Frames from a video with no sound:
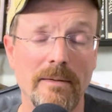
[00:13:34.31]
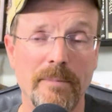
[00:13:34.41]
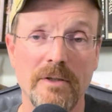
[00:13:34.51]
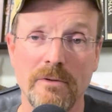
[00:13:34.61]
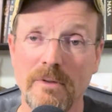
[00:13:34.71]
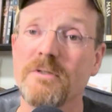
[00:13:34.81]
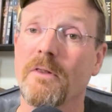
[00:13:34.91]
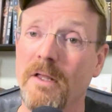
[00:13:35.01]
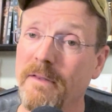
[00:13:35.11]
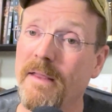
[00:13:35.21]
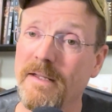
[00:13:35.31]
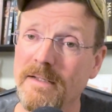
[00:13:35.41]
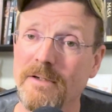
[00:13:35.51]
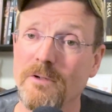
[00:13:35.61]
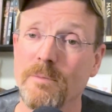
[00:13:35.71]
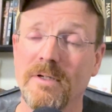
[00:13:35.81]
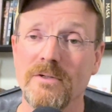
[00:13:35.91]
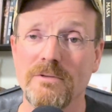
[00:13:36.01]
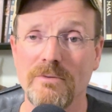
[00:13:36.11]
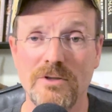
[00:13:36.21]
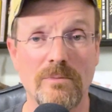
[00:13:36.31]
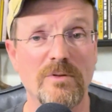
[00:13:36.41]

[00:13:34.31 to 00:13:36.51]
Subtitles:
But there is a lot of that in here because there's some